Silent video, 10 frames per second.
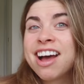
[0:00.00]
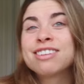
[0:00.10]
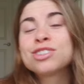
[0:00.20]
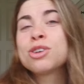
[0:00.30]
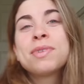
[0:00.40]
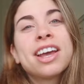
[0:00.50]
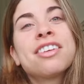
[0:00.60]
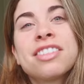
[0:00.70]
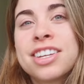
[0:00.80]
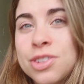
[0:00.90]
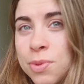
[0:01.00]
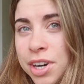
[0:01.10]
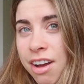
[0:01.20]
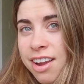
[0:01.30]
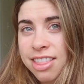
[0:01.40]
I have so many other things to
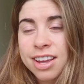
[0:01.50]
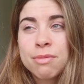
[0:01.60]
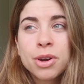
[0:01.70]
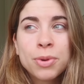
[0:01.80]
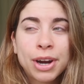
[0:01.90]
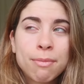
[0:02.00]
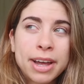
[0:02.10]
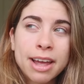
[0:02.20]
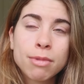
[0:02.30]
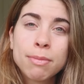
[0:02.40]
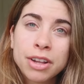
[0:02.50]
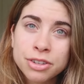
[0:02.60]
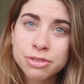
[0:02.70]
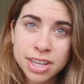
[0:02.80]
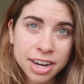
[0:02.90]
work on. I think I'm gonna work on my MML
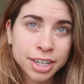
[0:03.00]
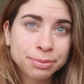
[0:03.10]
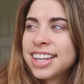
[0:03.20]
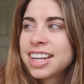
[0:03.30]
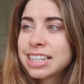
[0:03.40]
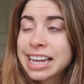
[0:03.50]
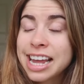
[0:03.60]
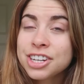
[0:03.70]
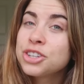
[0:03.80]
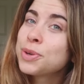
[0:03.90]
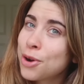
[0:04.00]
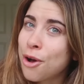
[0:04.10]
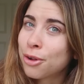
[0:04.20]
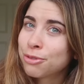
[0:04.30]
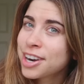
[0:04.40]
newsletter because I can't do it
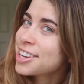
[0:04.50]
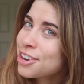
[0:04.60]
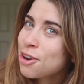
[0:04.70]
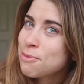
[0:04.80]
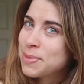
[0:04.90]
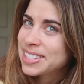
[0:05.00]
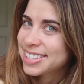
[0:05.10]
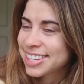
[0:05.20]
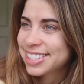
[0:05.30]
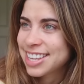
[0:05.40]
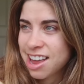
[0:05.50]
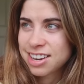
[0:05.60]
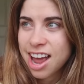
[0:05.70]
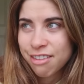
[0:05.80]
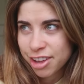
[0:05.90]
all. Running your own business
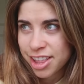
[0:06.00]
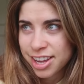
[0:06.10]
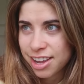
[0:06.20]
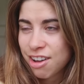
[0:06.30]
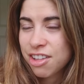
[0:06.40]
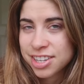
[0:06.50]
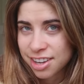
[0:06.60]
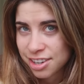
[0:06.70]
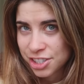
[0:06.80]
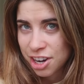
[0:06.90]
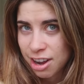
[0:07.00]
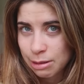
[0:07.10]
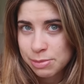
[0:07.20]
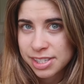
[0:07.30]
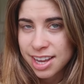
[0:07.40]
and having like all these other
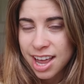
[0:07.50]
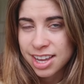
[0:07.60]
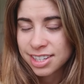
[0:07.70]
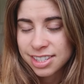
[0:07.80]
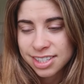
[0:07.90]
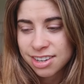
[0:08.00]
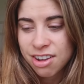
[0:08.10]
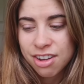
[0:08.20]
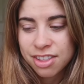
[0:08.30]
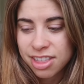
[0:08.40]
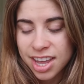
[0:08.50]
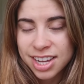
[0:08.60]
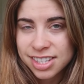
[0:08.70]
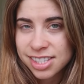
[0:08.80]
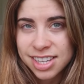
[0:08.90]
jobs and all the
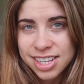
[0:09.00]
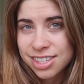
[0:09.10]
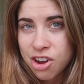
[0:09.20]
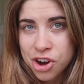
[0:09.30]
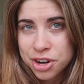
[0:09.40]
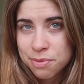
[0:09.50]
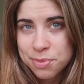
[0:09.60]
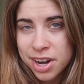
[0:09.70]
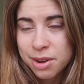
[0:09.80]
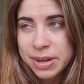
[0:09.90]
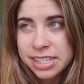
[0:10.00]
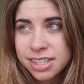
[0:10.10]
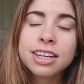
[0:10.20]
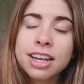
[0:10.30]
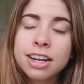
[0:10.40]
things is hard. But
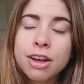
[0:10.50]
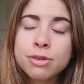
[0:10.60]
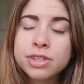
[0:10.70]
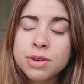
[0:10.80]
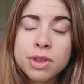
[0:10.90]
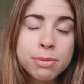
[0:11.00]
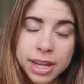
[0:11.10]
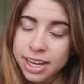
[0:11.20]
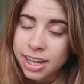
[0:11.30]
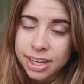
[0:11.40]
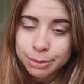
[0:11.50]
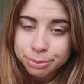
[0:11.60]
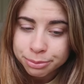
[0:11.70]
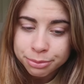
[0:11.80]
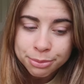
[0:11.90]
anyways, get cozy with a blanket
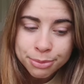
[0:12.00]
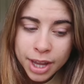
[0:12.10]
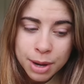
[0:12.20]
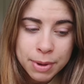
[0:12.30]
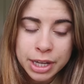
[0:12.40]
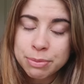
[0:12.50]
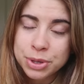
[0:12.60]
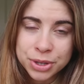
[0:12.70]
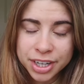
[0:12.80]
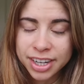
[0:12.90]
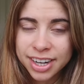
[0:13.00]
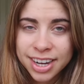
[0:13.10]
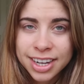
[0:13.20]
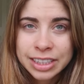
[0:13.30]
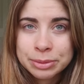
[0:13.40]
and my computer
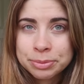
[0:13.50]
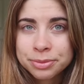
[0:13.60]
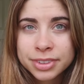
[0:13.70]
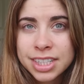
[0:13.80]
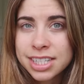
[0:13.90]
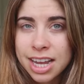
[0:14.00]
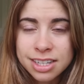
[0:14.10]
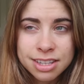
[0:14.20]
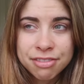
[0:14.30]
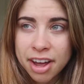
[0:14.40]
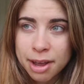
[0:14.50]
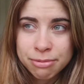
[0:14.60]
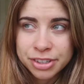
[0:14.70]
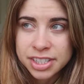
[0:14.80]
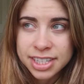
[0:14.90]
because that's the vibe for